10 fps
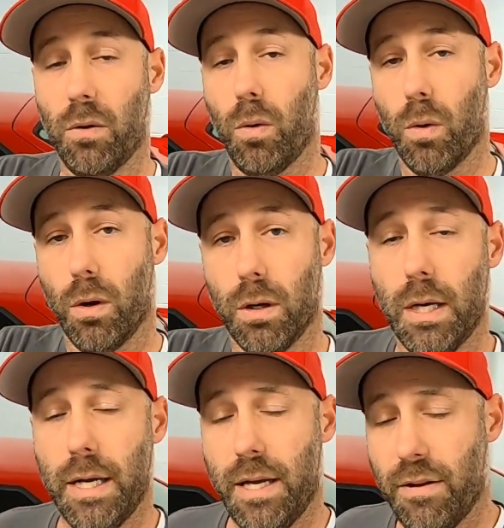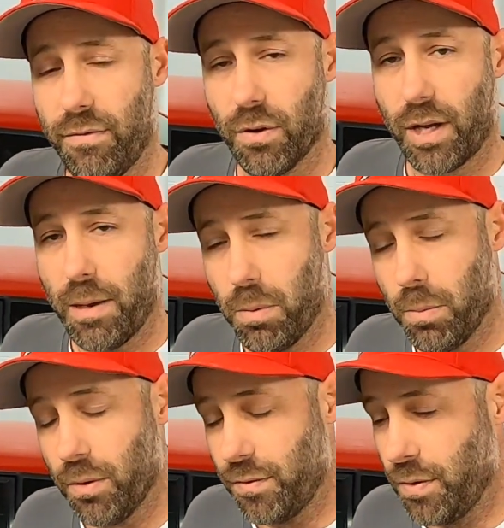or if you're
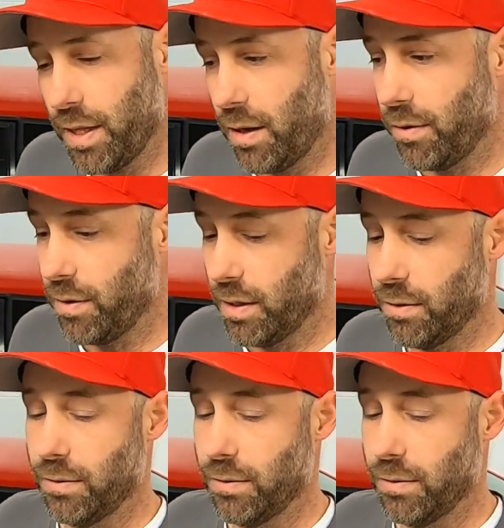capable of doing that on your own.